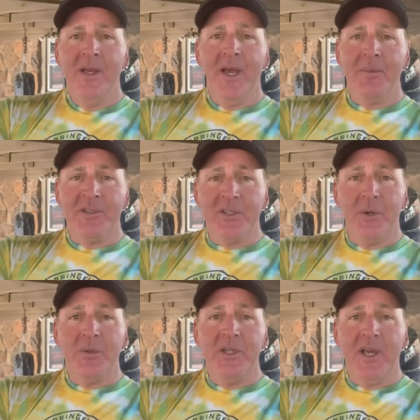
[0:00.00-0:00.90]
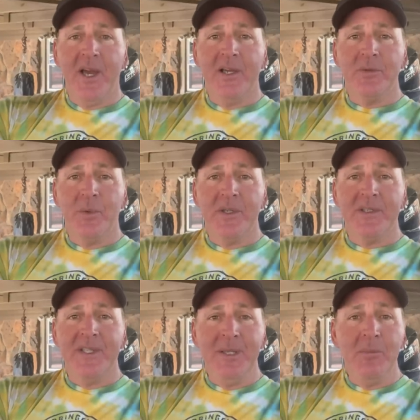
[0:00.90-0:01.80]
I'm going to share with you guys what
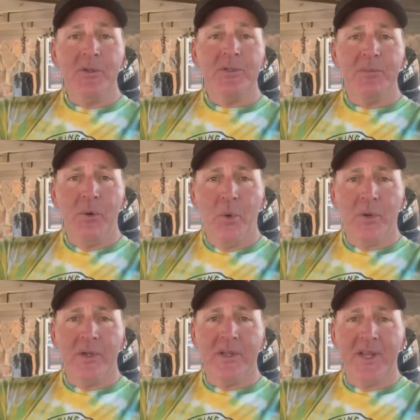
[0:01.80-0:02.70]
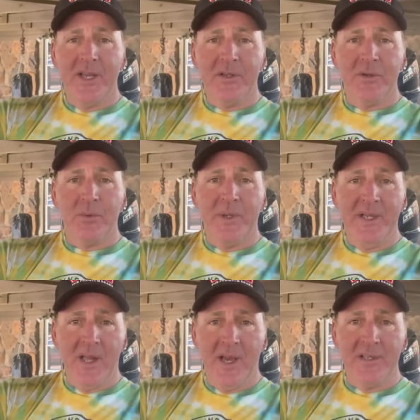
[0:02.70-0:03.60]
is the most important thing to
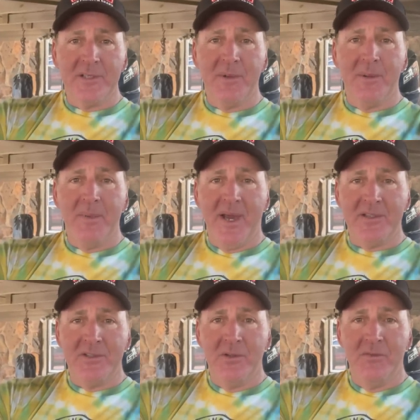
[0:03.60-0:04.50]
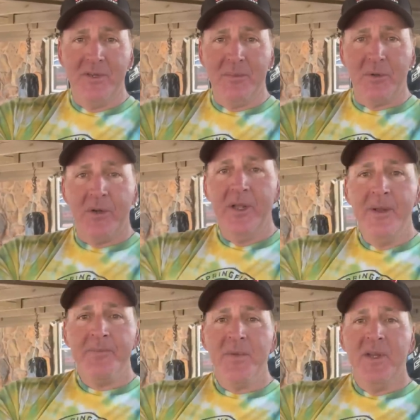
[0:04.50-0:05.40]
realize about bass in November.
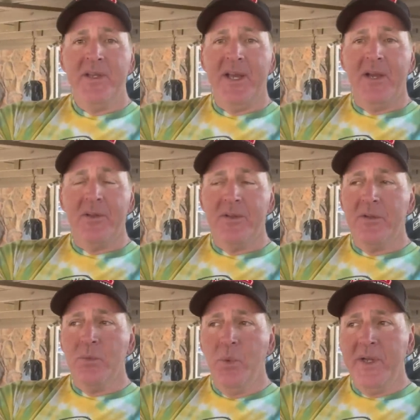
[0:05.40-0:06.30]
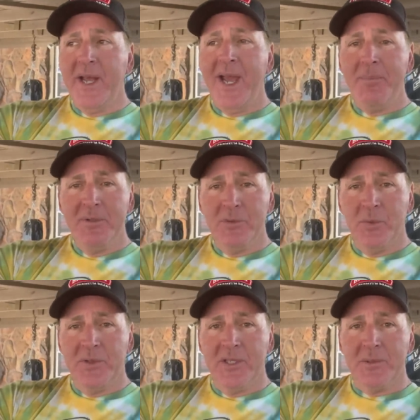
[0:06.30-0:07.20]
Now, what happens
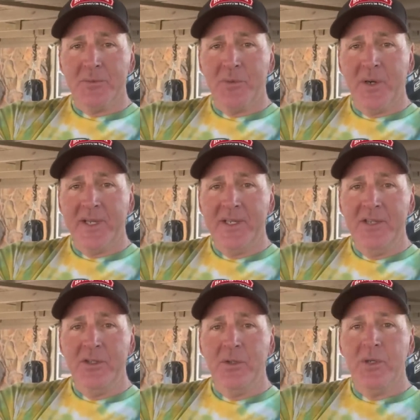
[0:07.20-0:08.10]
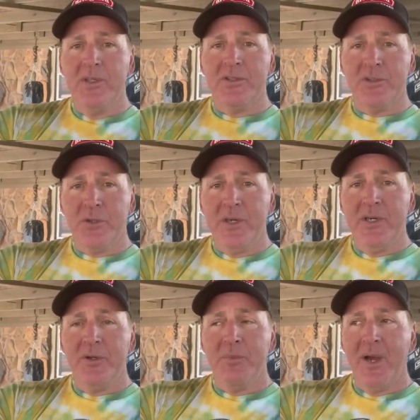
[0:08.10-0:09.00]
with this, before I get into it, it's
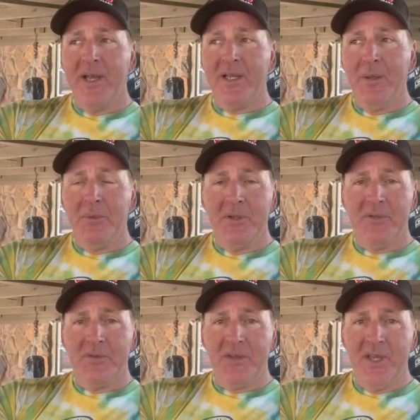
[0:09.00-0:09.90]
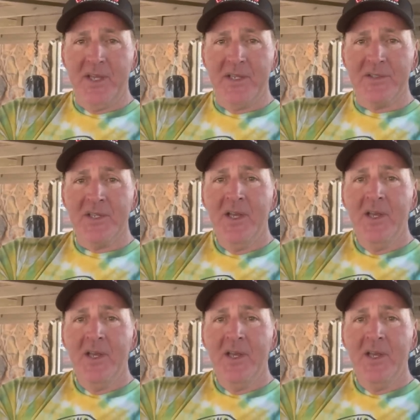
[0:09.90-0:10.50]
triggered by a couple different things.